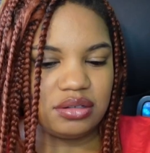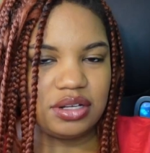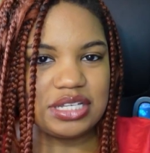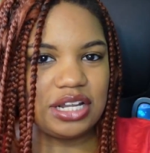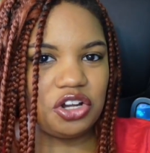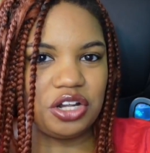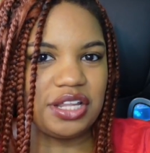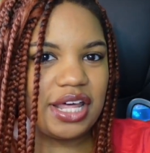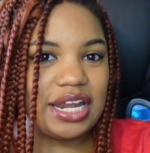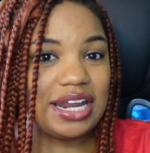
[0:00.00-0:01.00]
Because clearly
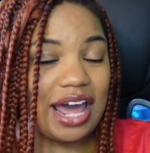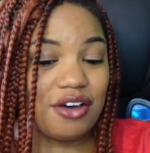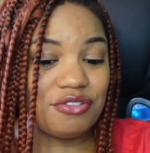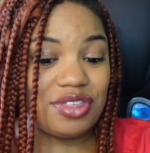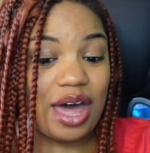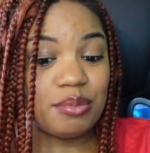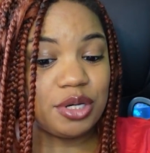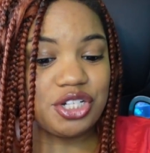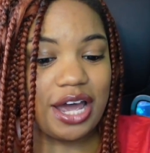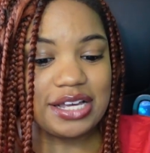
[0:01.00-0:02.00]
they didn't have that
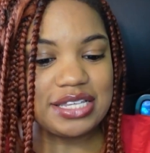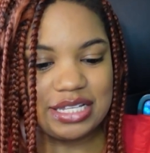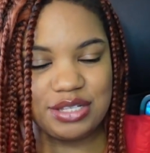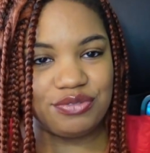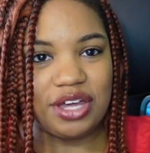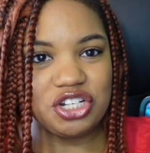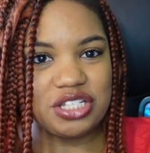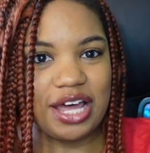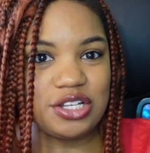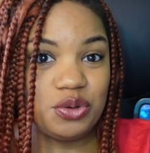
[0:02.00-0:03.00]
much access if they just
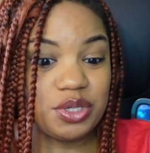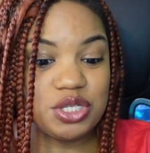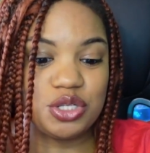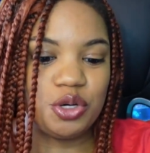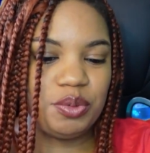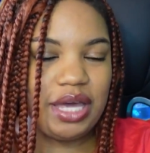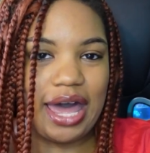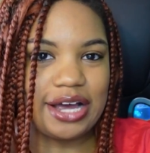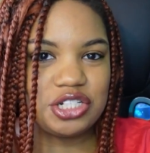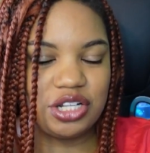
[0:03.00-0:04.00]
had to assume he
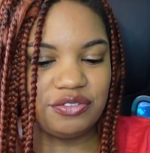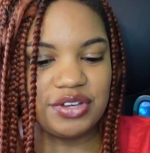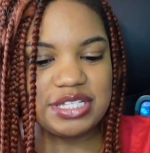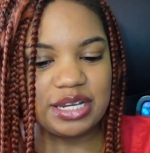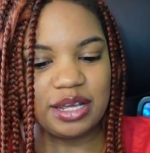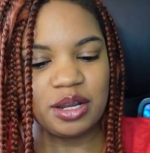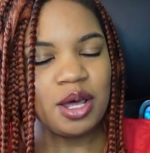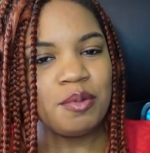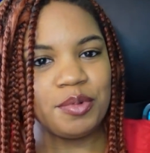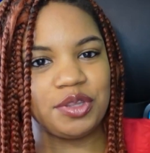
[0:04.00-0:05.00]
actually visited,
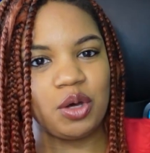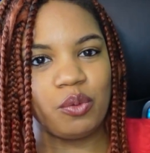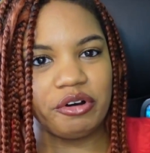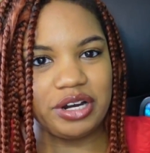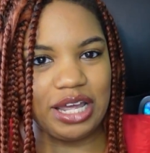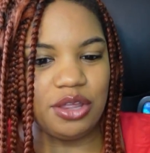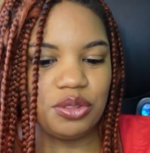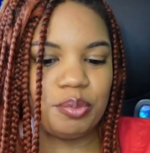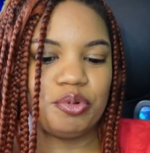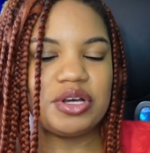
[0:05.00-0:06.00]
but they weren't in
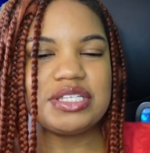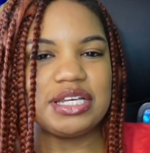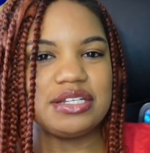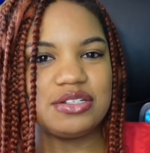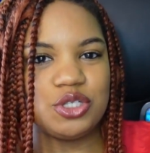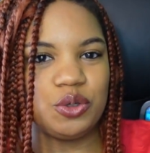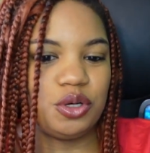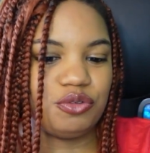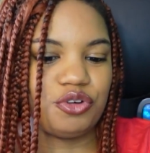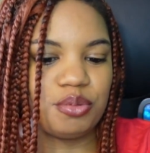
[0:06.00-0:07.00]
the prison to
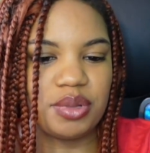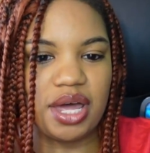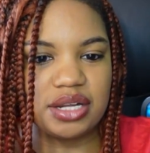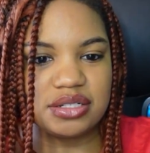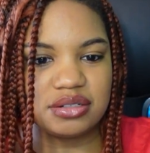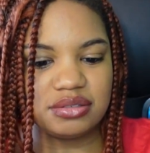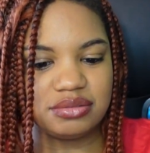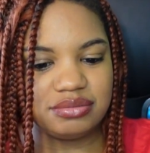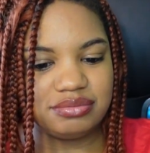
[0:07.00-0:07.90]
confirm that. Oh, I don't know